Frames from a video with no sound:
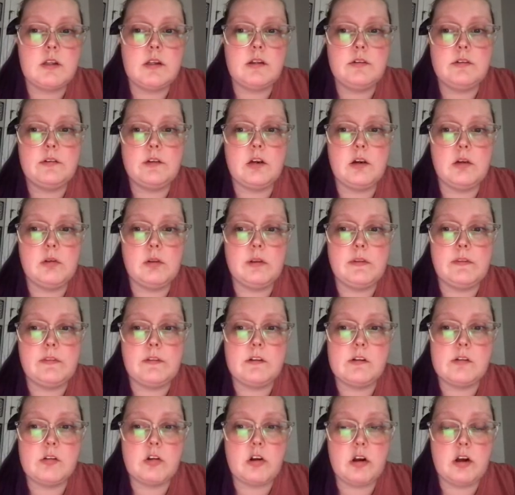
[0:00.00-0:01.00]
so like
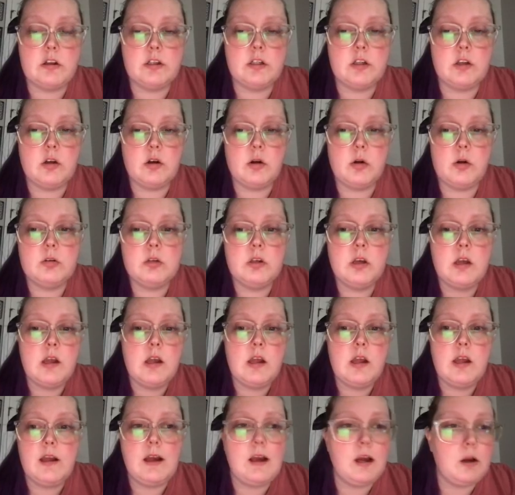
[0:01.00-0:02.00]
this crown in gold,
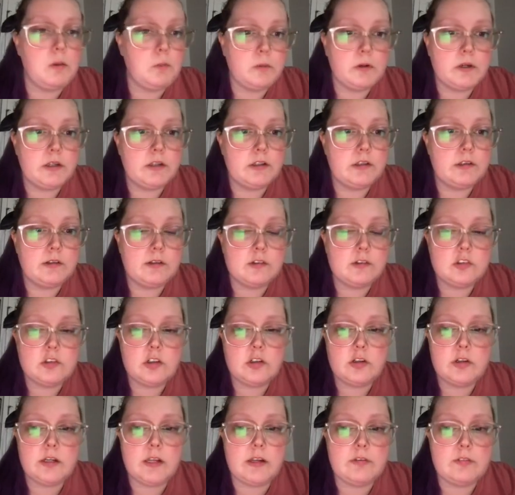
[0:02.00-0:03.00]
I wanted to
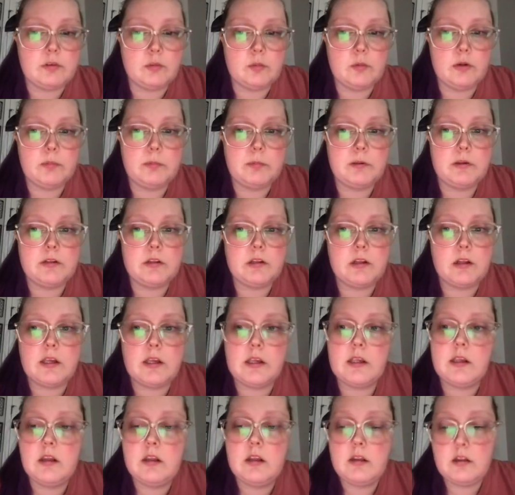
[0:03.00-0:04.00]
share it everywhere because I